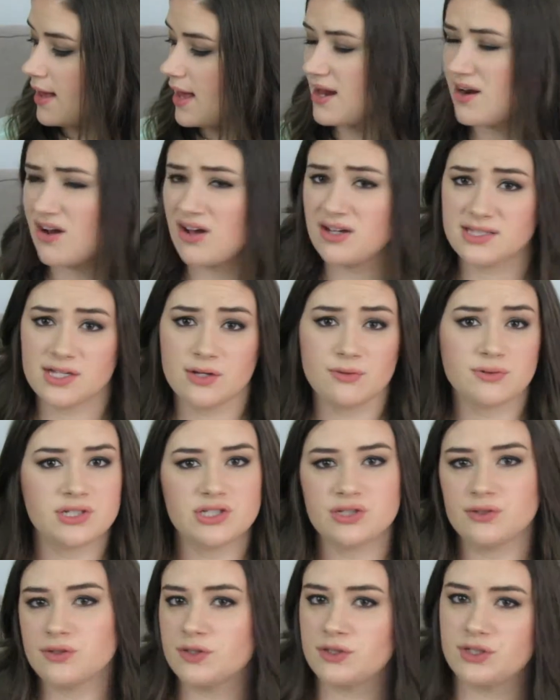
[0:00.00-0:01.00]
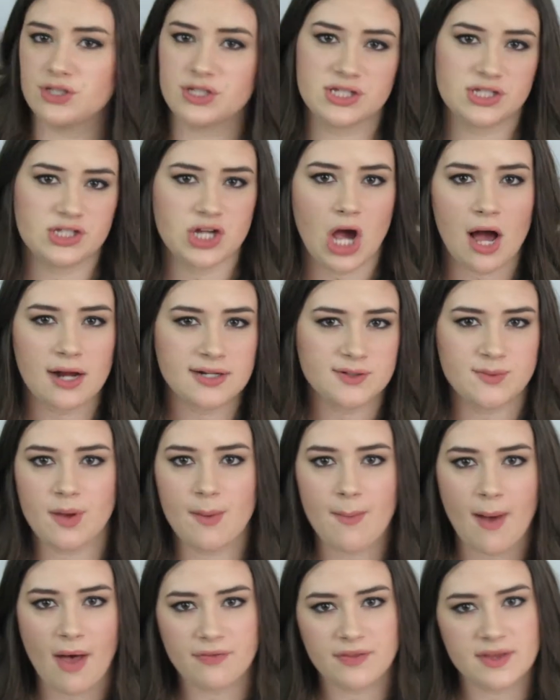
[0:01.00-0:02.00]
And also just talk to me
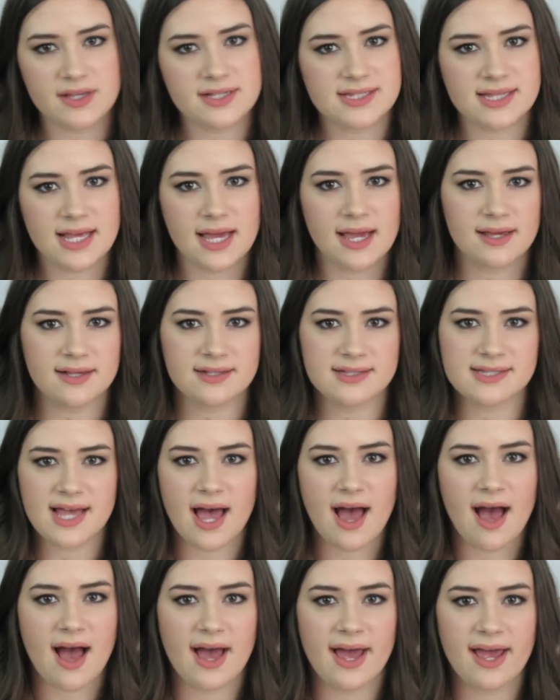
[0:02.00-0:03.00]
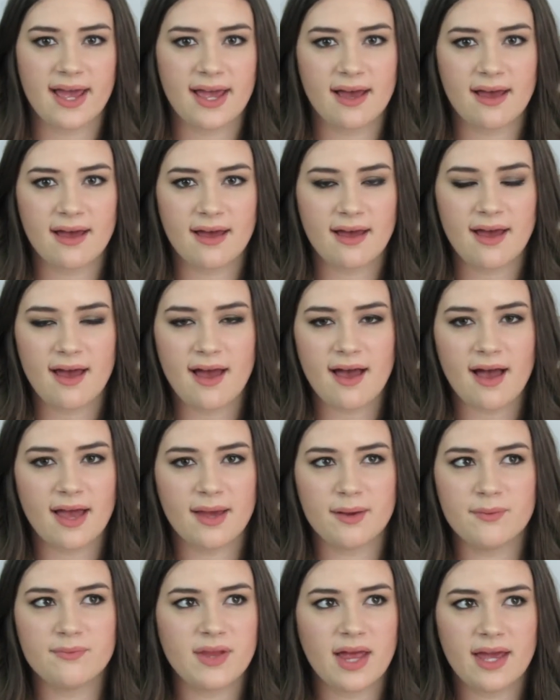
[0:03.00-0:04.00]
about these things. I
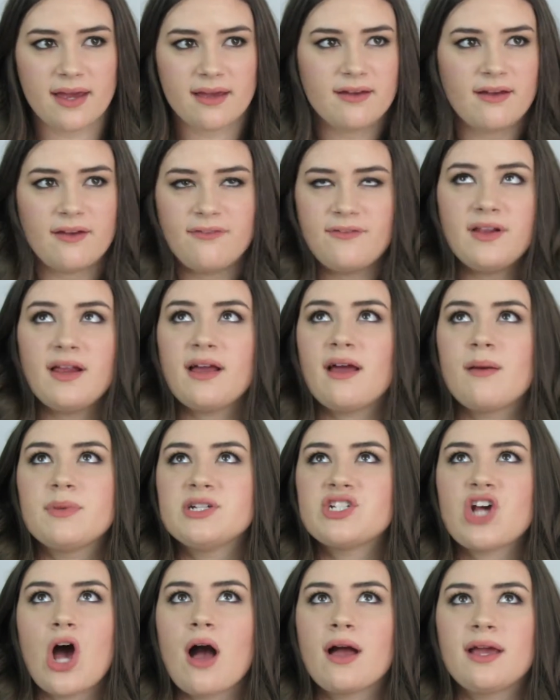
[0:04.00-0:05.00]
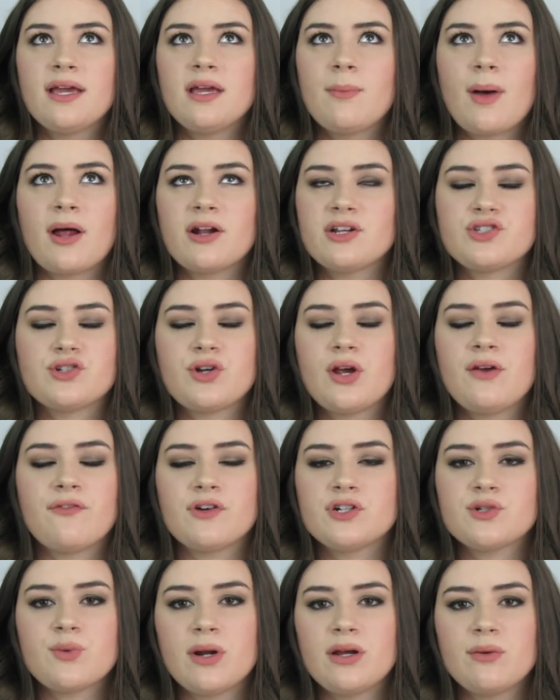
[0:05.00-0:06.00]
feel like I've been talking about it straight
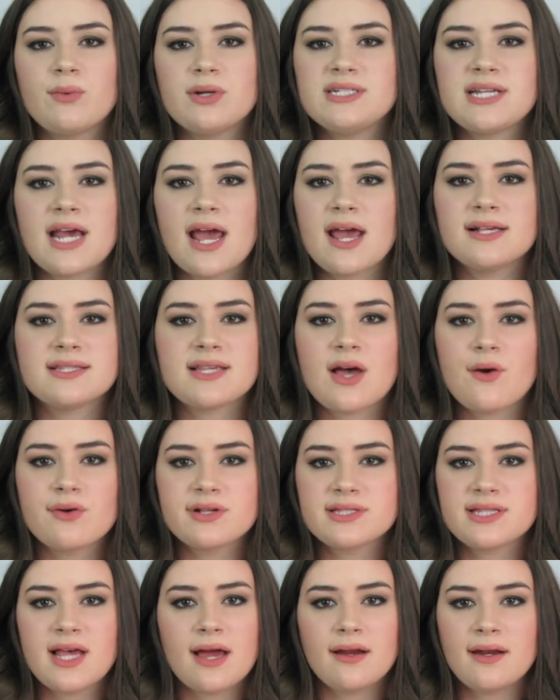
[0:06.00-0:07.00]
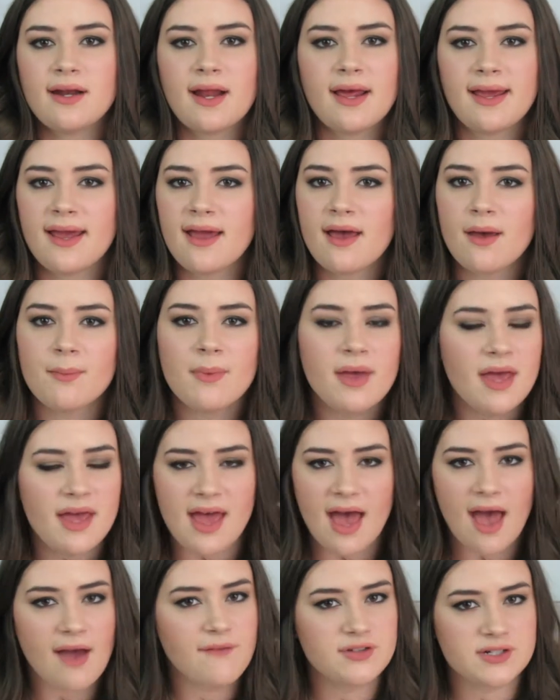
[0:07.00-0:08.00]
for 21 days, how excited I am
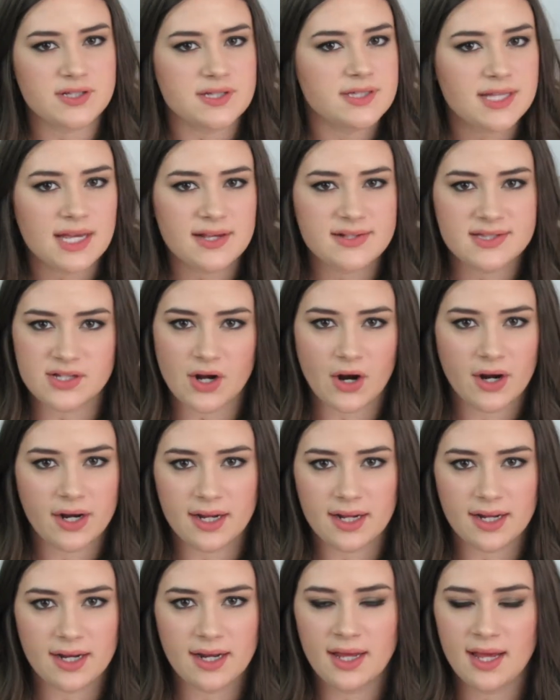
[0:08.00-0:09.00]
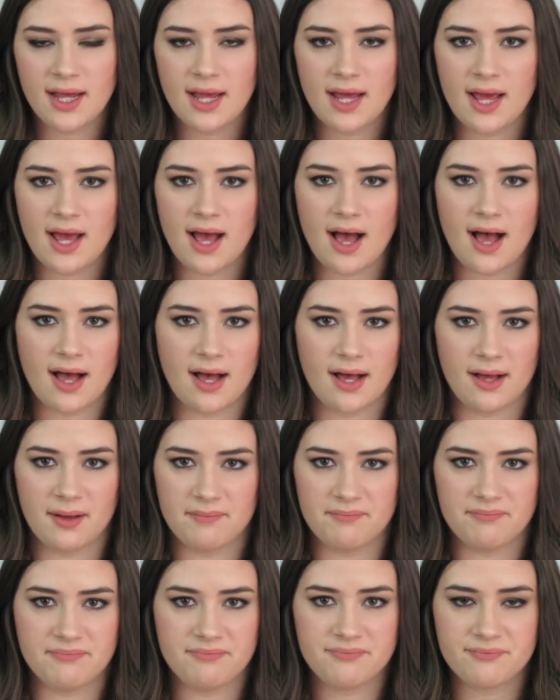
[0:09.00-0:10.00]
ever since I started.
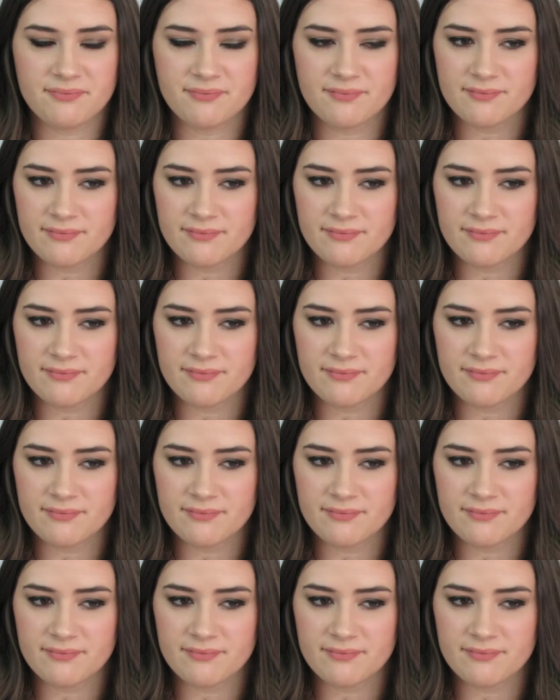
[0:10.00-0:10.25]
I'm